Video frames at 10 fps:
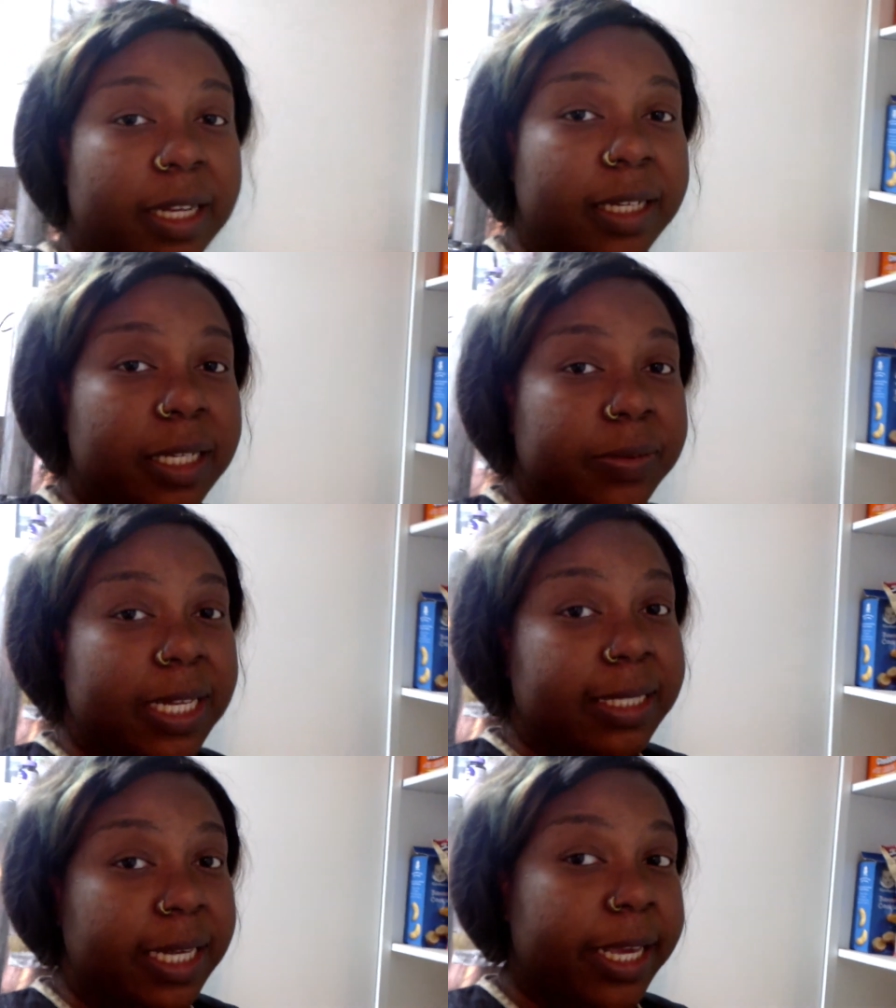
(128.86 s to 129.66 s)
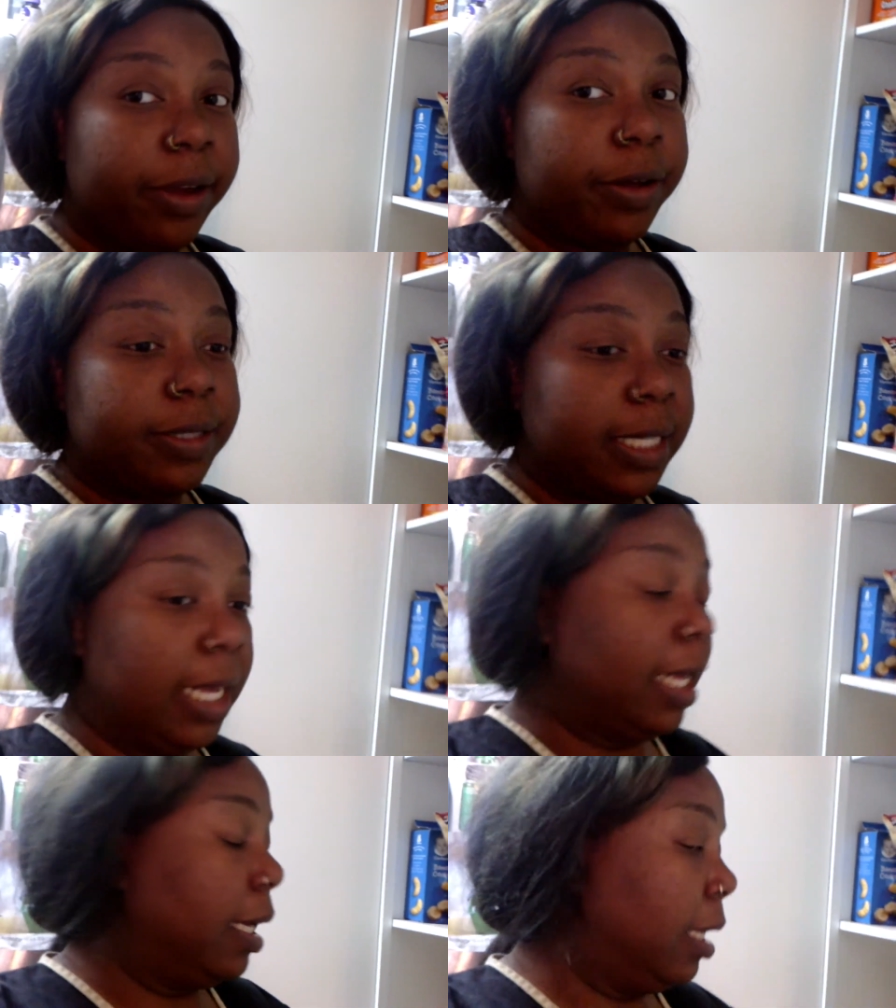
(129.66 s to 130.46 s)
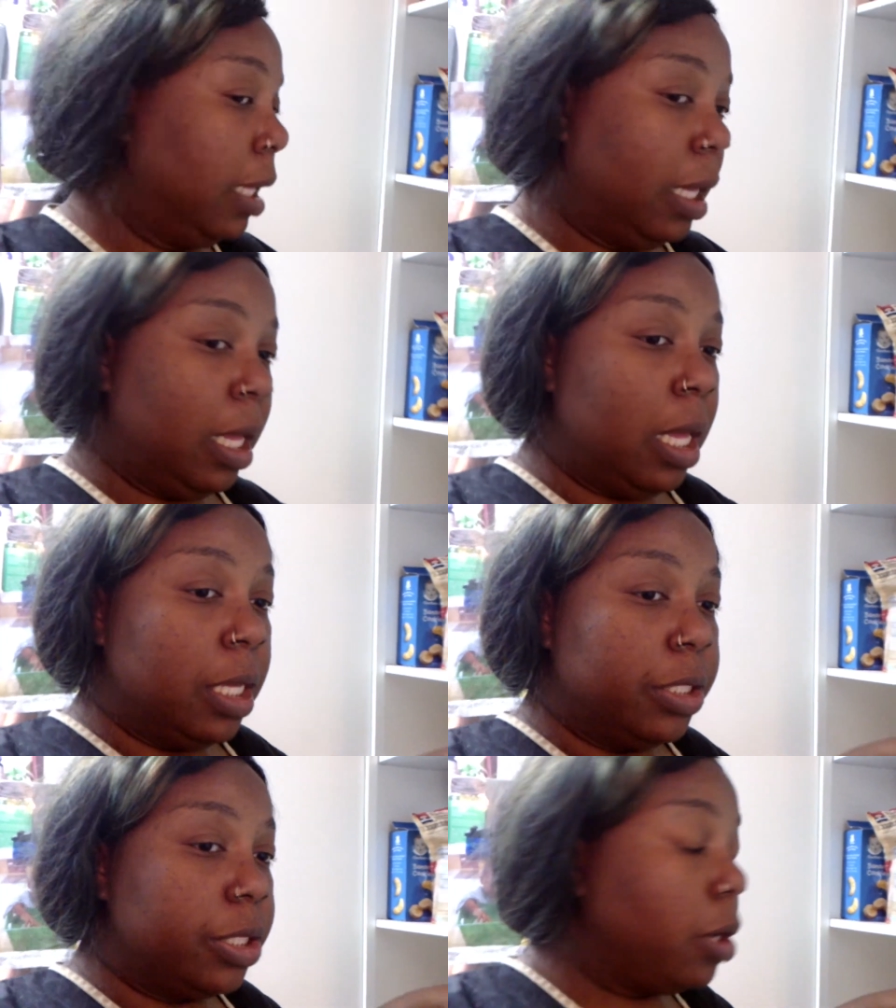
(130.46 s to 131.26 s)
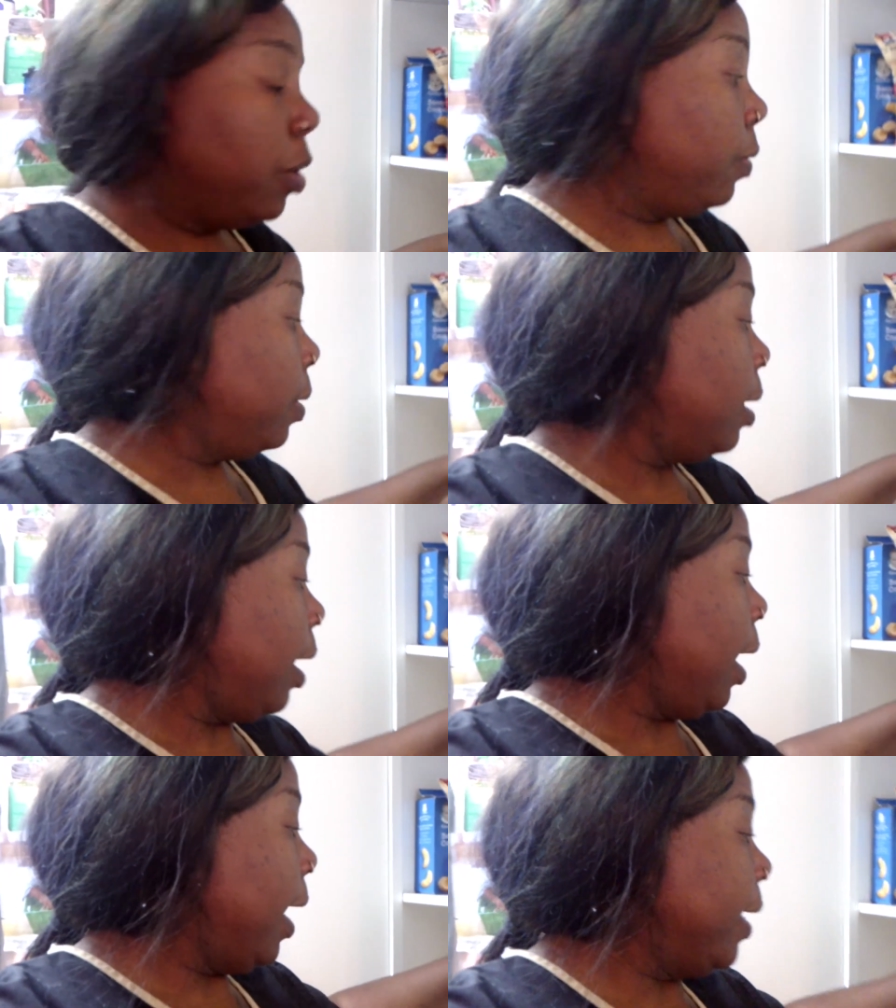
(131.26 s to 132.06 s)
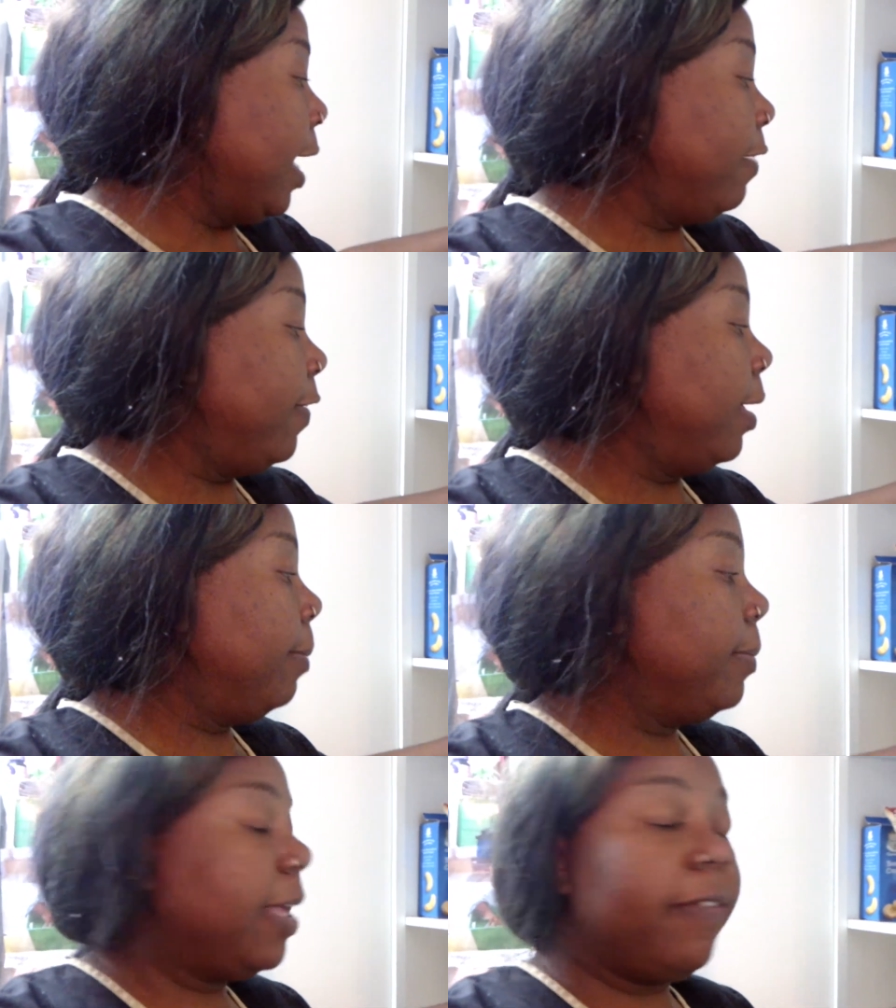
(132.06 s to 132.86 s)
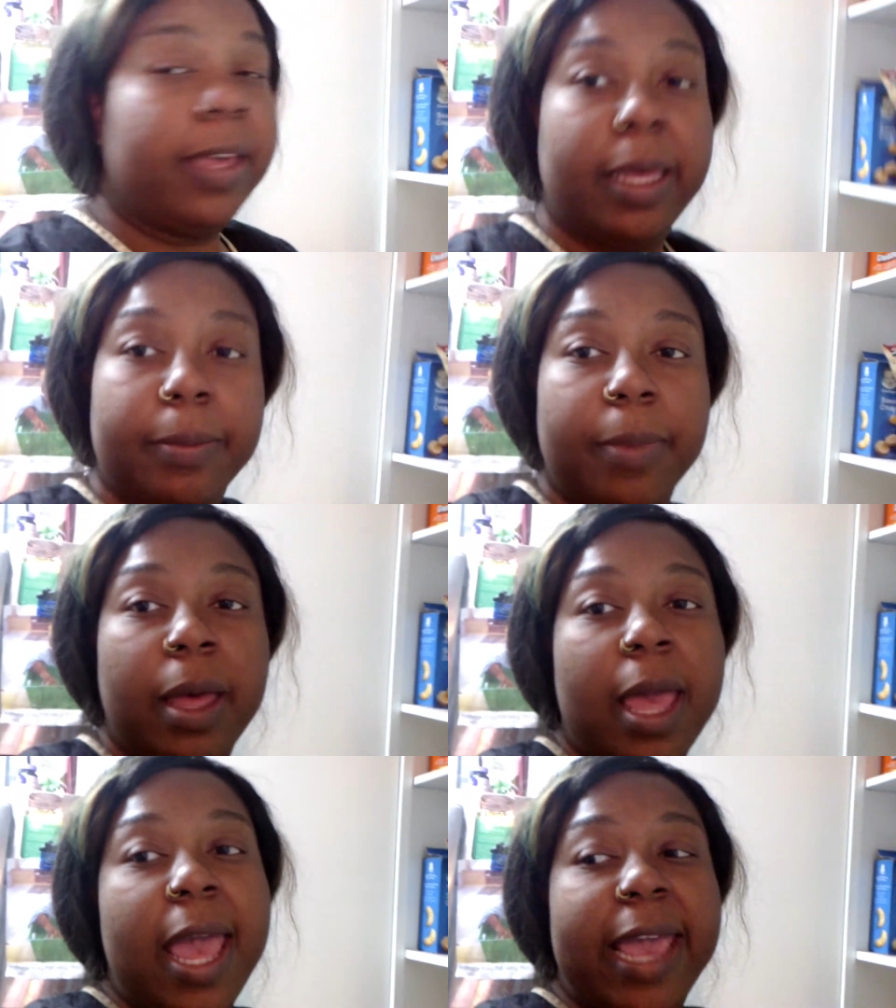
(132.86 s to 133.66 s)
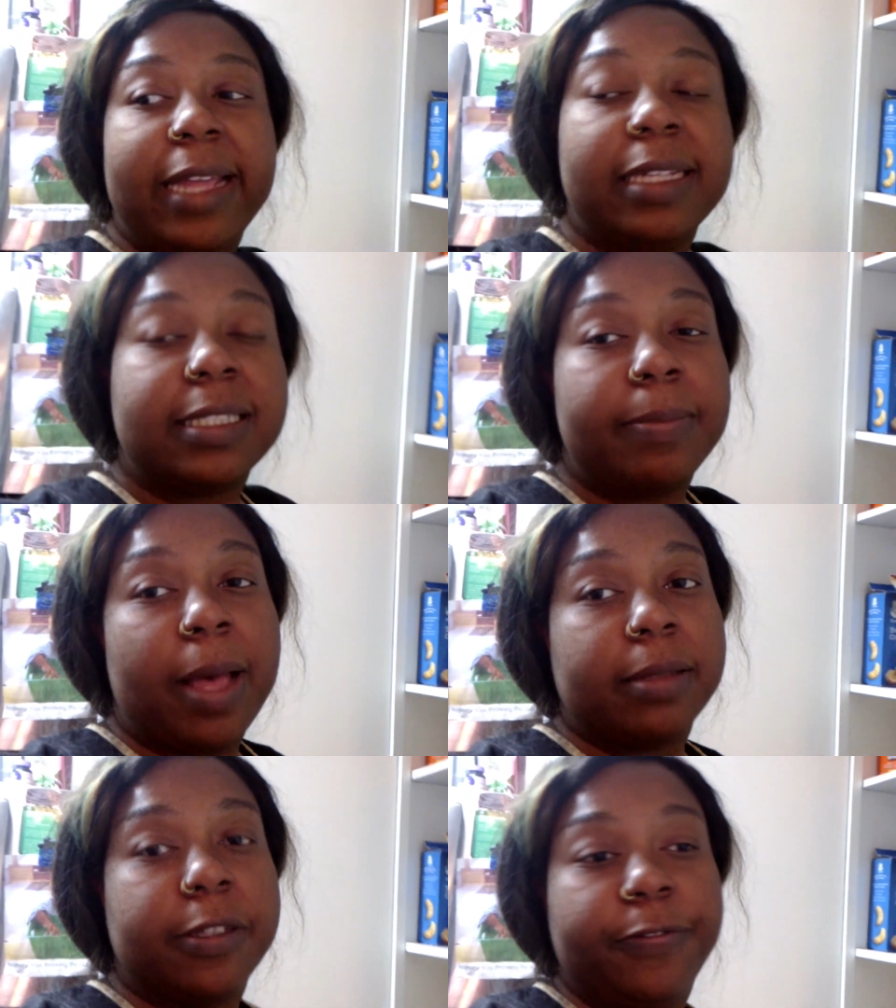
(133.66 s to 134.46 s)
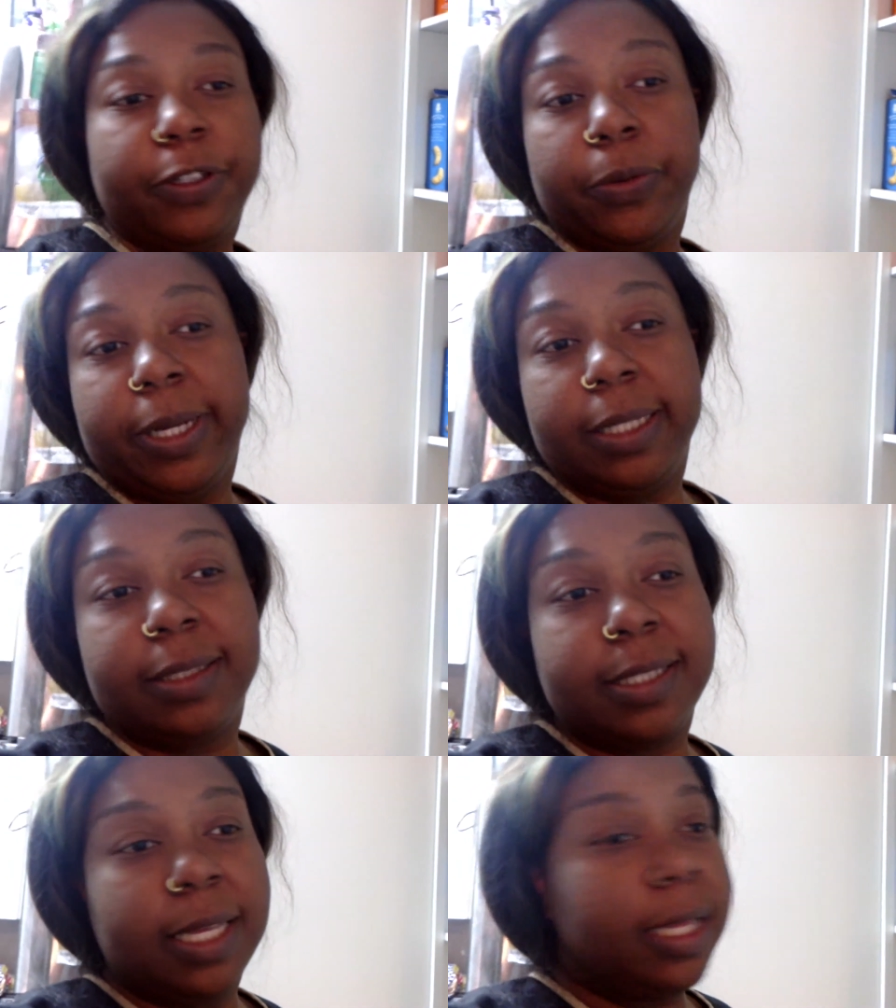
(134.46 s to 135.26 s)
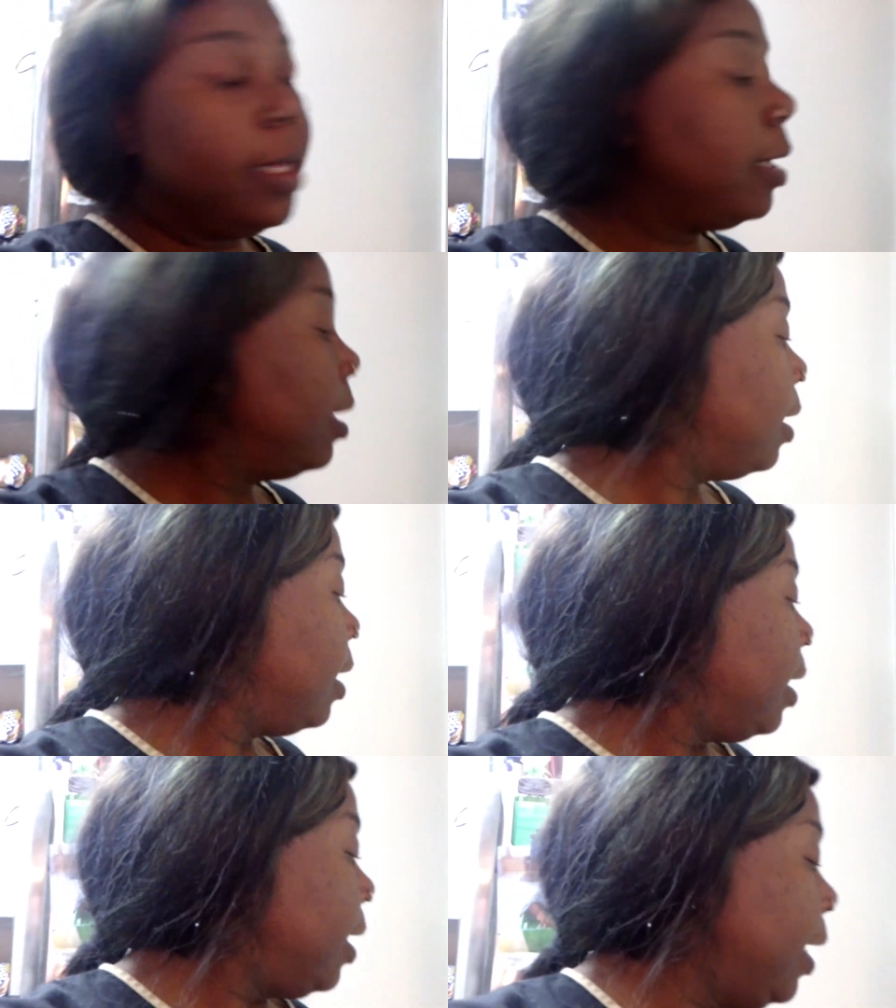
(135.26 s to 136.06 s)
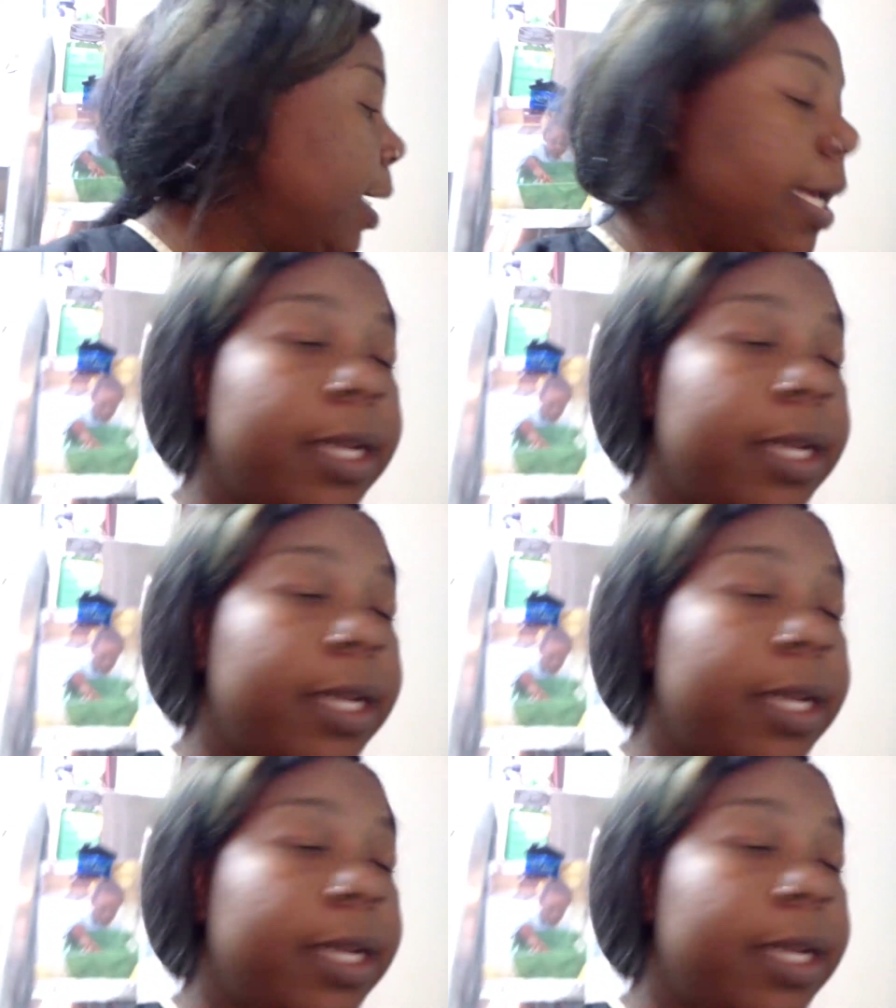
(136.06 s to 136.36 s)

He was at daycare all day. So I gave him, giving him endless amounts of fluid and